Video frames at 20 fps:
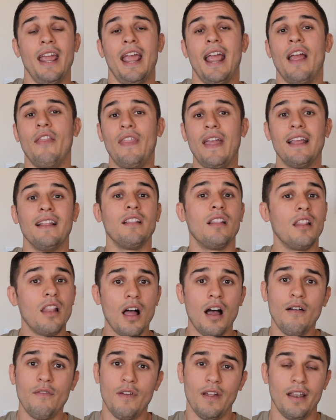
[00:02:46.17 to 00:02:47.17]
And they
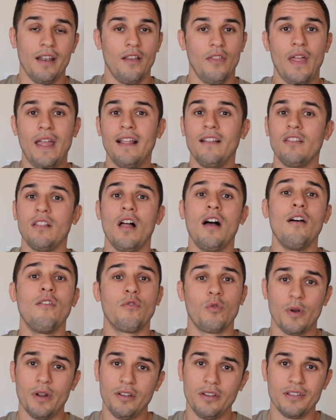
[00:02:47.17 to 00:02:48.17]
love it. They love
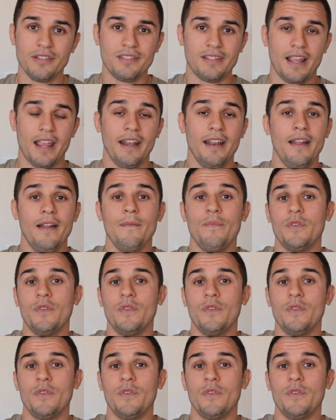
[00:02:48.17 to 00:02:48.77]
real estate.